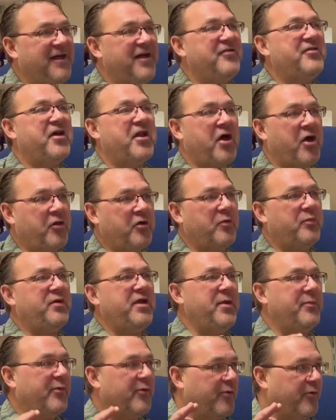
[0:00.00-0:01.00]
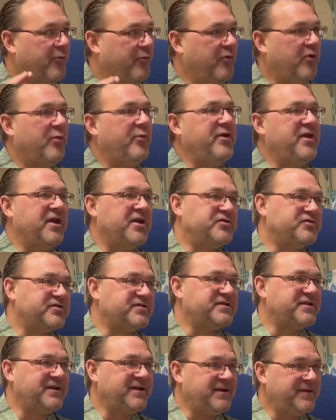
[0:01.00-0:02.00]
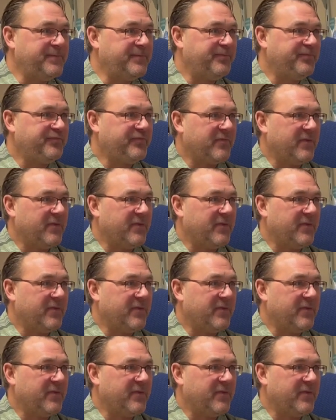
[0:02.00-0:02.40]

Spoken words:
that other people will be interested in.